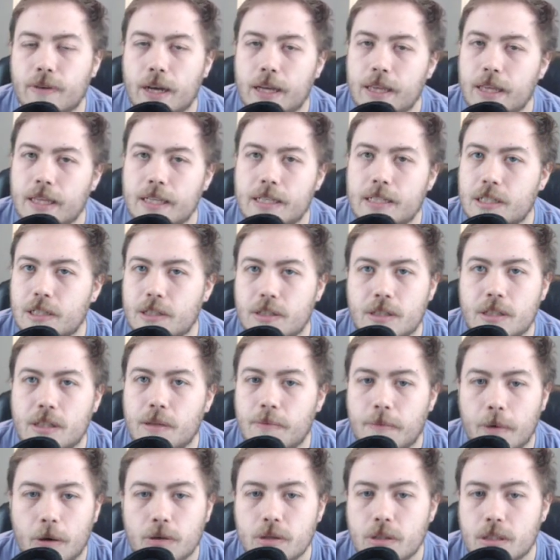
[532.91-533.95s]
I think this is the
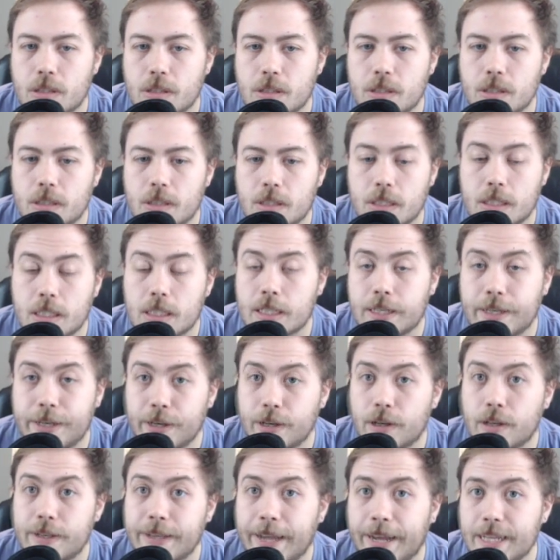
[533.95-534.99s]
most
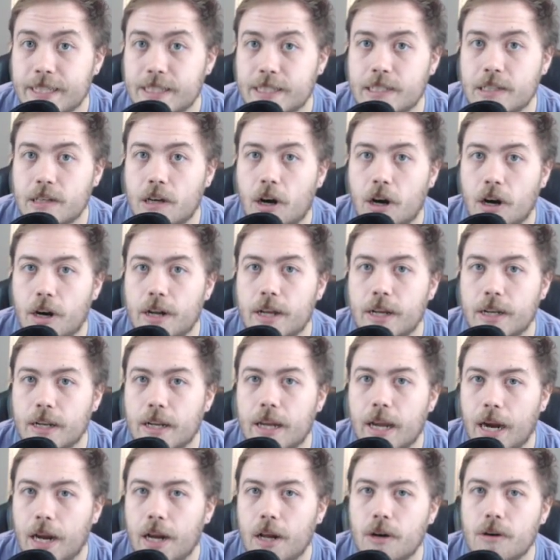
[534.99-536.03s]
skill testing card in
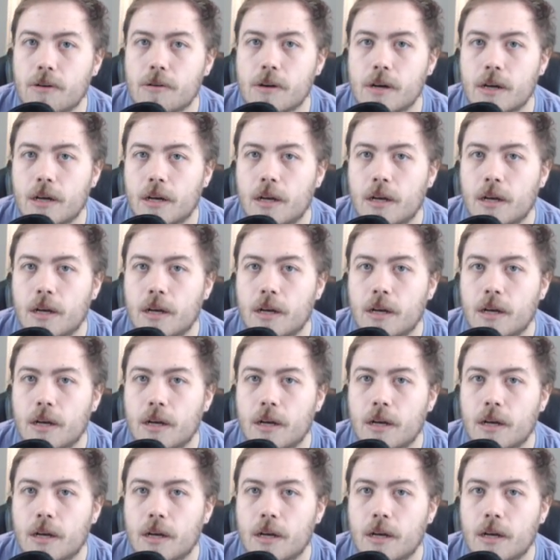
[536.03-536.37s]
Kano